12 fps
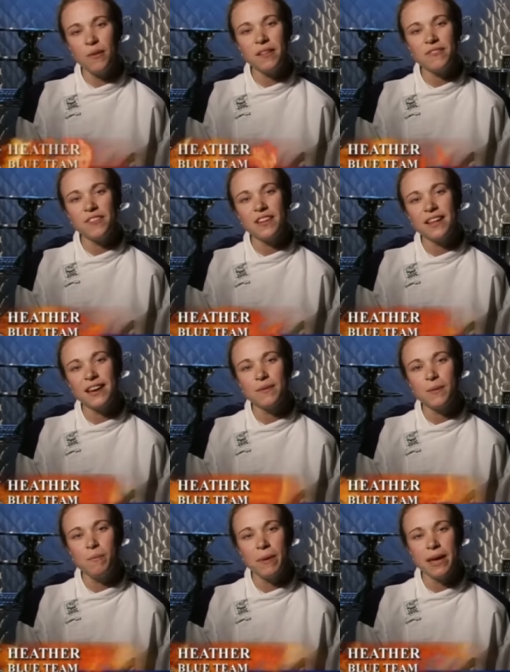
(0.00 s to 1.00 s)
feel like I'm the
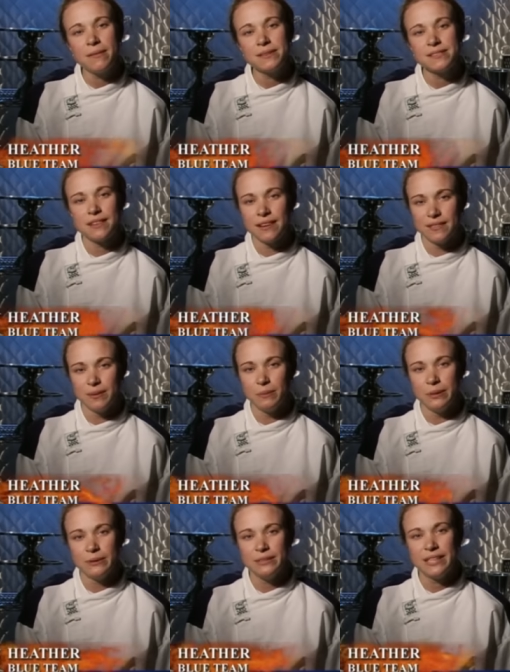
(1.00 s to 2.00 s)
babysitter of the
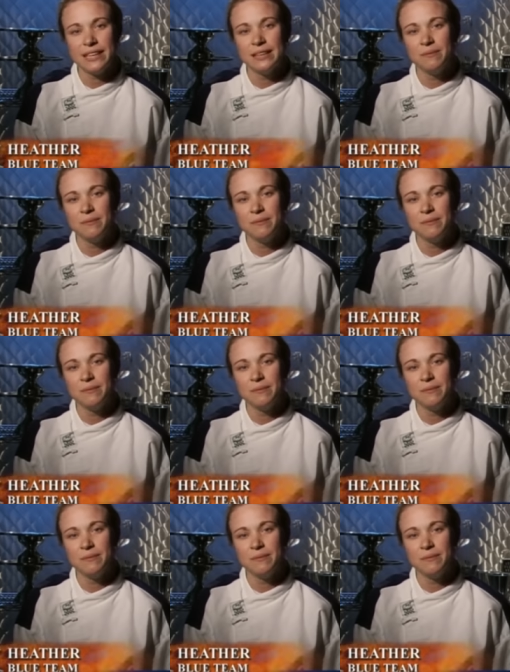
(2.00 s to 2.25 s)
blue team.